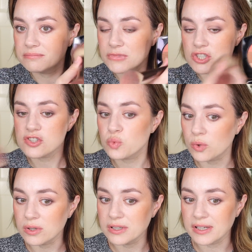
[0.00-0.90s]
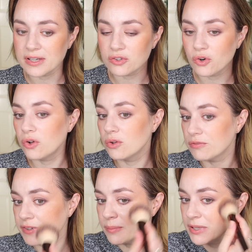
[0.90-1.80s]
just swirl it into all of
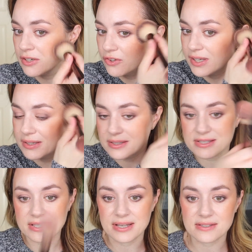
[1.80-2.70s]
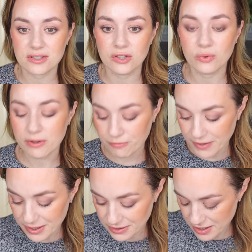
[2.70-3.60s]
them and then you get this nice glow
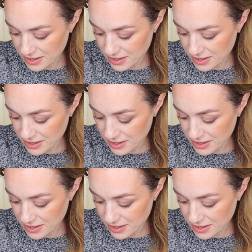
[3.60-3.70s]
effect.